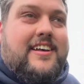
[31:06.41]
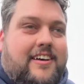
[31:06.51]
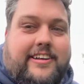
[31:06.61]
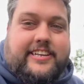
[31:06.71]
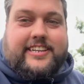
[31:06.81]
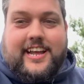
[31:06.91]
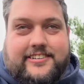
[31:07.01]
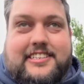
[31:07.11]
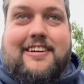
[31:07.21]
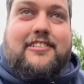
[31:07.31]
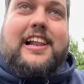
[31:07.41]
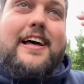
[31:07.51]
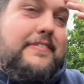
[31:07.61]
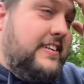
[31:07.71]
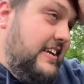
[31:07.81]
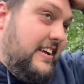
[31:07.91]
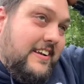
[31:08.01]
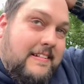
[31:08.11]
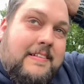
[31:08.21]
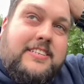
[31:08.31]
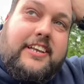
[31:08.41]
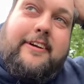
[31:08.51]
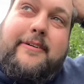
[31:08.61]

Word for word: I said, "Yeah, just there on the left." So